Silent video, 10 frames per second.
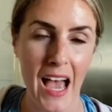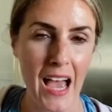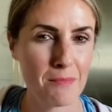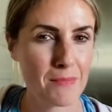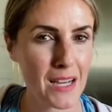
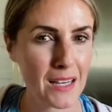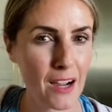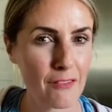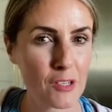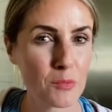I'm not
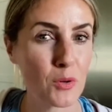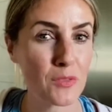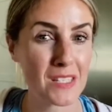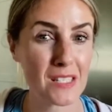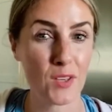comfortable,
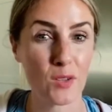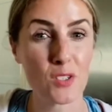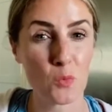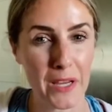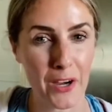this
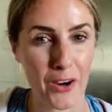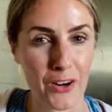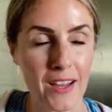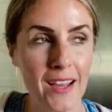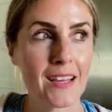feels
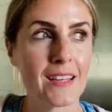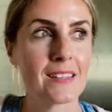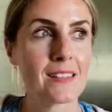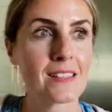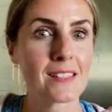weird,
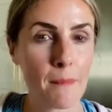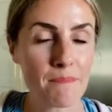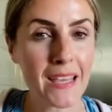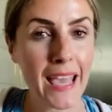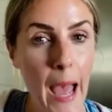
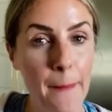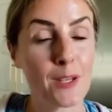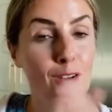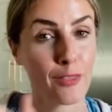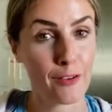something
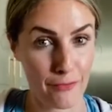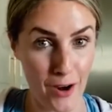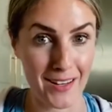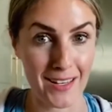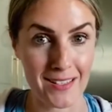happened on the
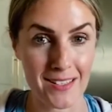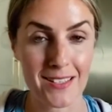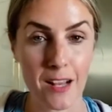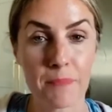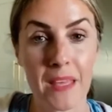front end,
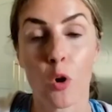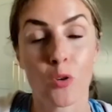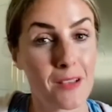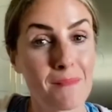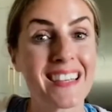
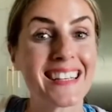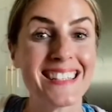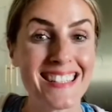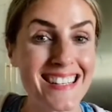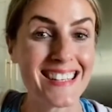something
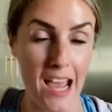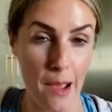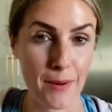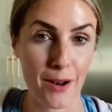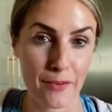didn't
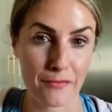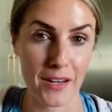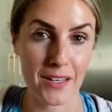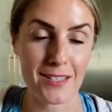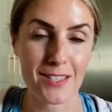happen on the
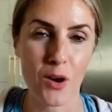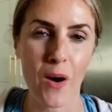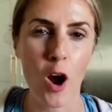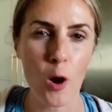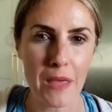front end. So
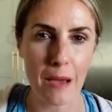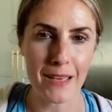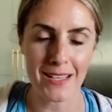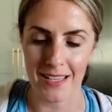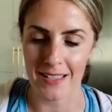I hope that
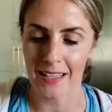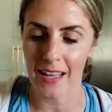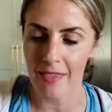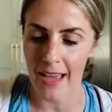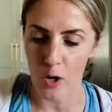makes sense.
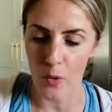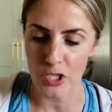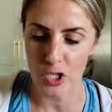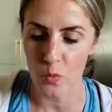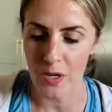Again, that
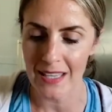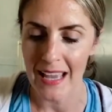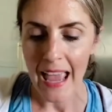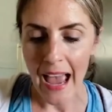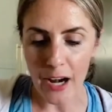question was,
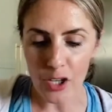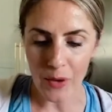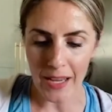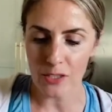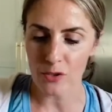how do
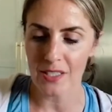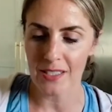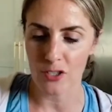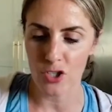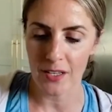you handle
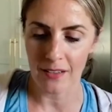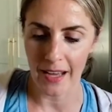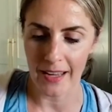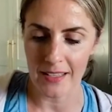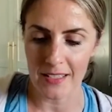sketchy
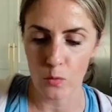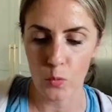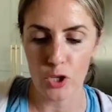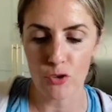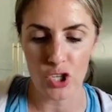clients
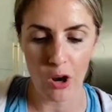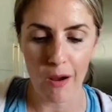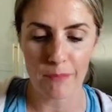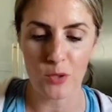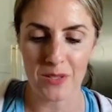when you show
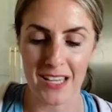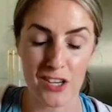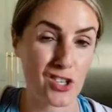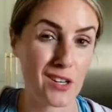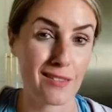up to a
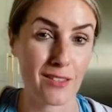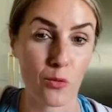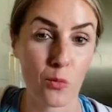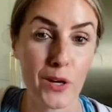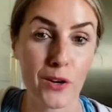session and they're
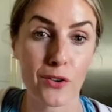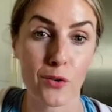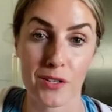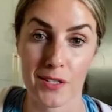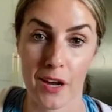weird
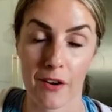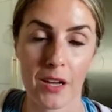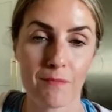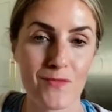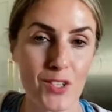or
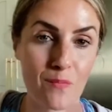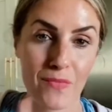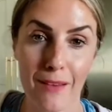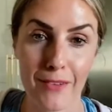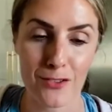scary? So
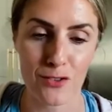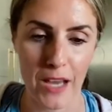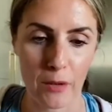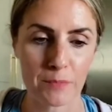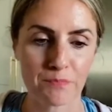I've answered
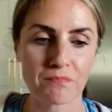that one.